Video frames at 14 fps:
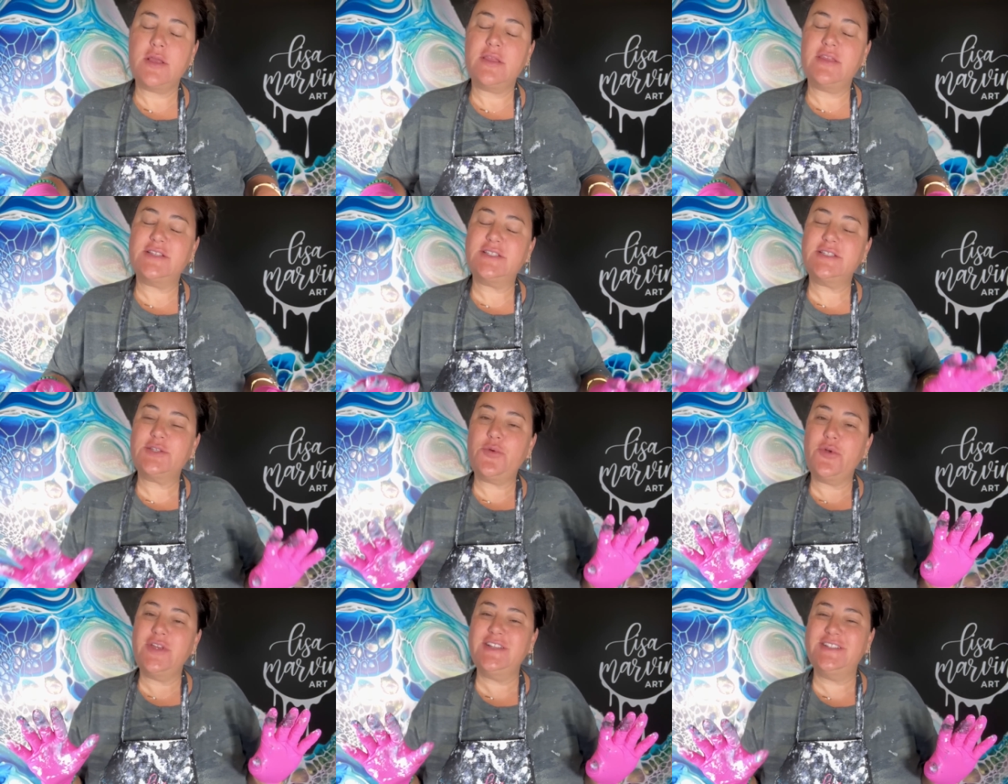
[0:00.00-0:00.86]
this is
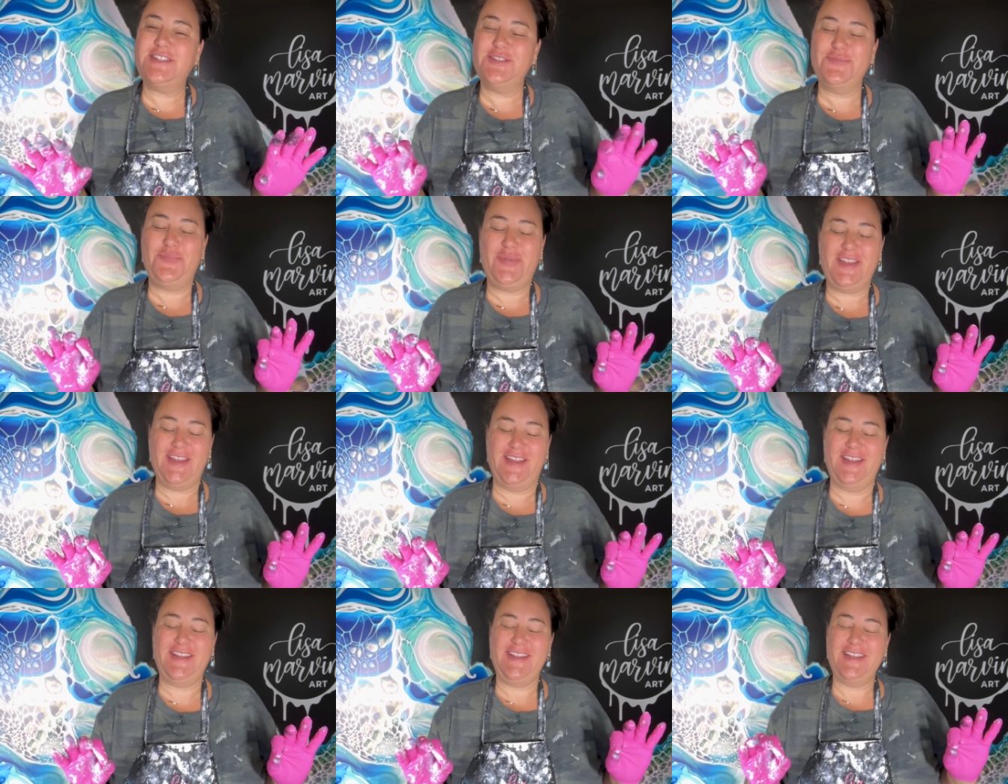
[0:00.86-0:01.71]
going to
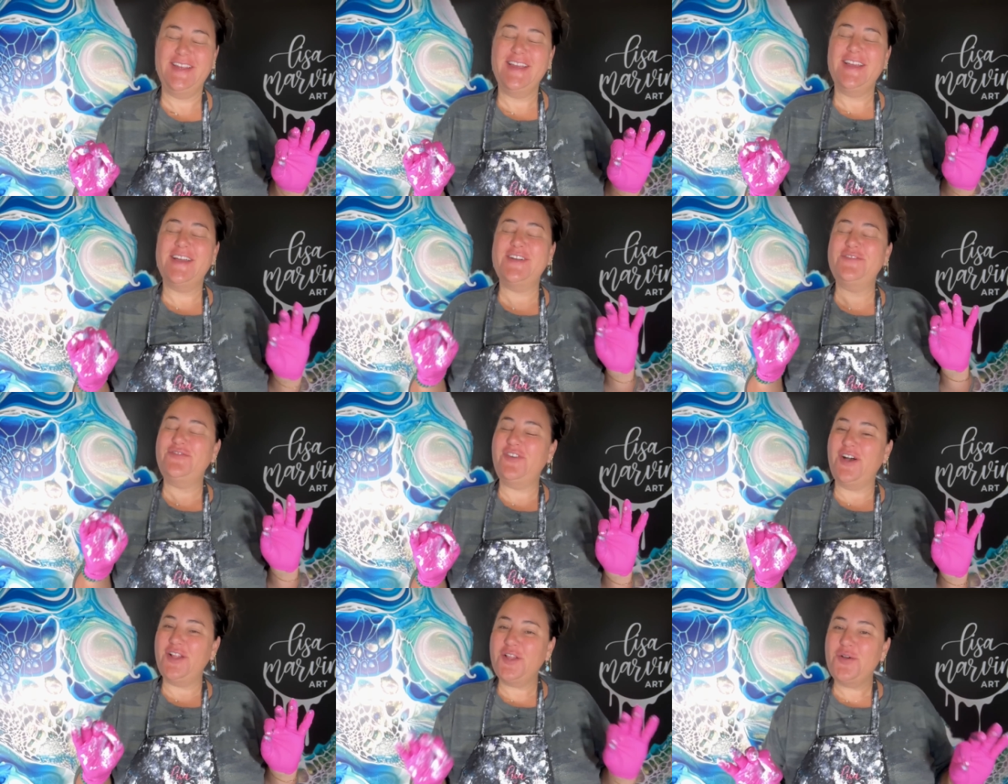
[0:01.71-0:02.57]
be a
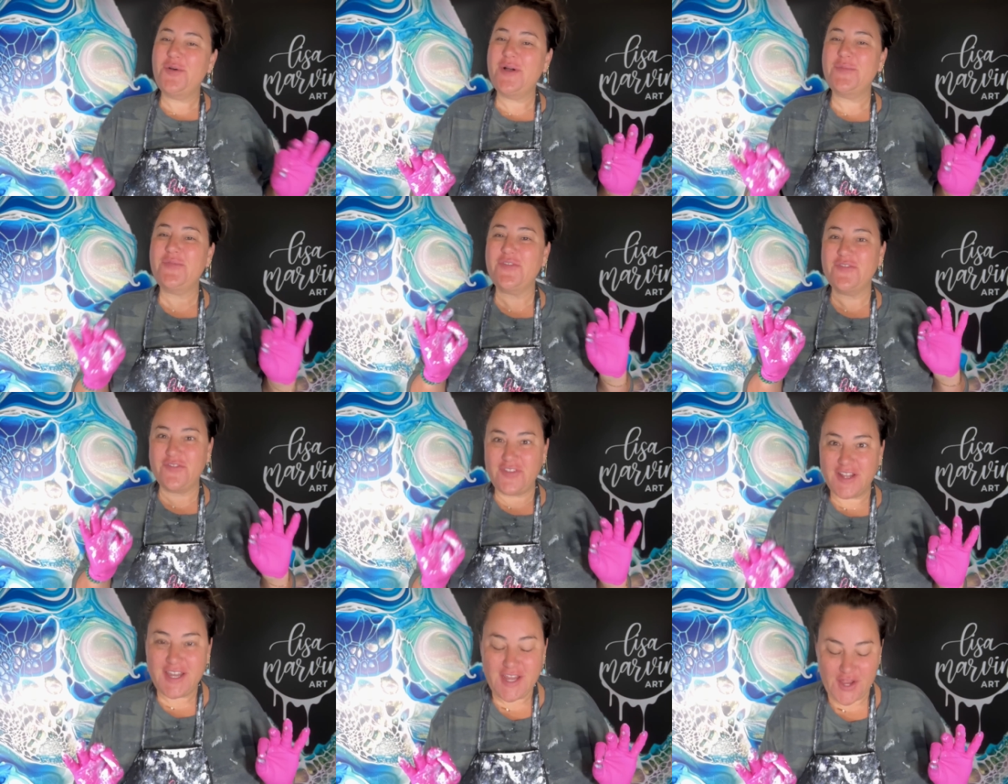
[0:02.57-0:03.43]
follow-up
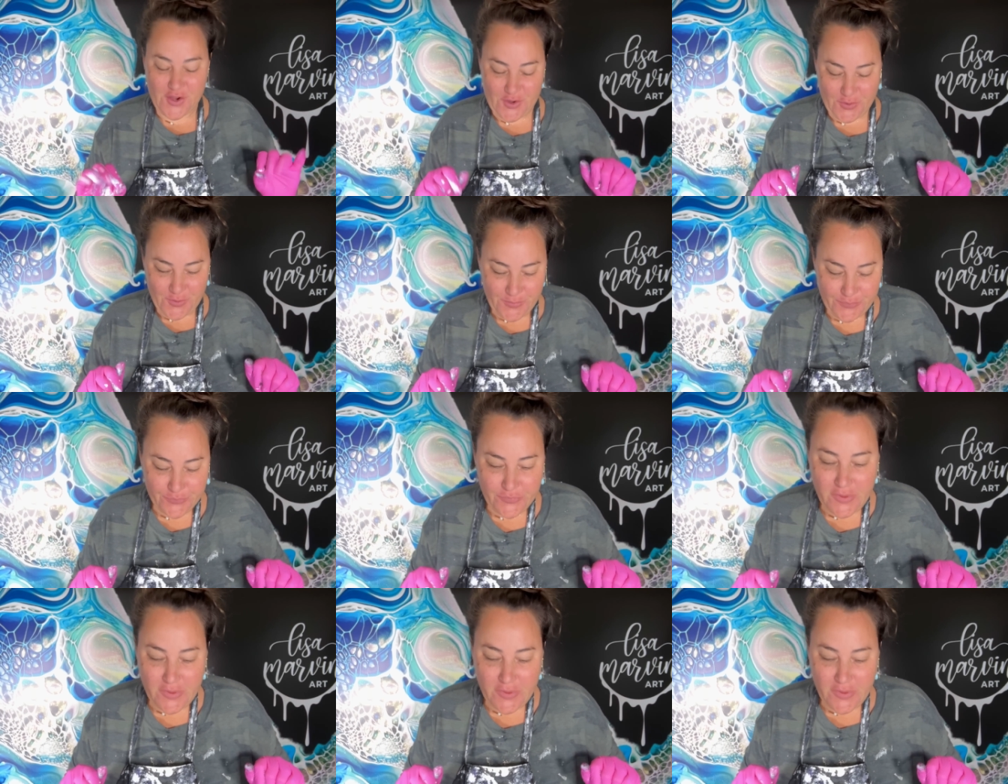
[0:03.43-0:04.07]
video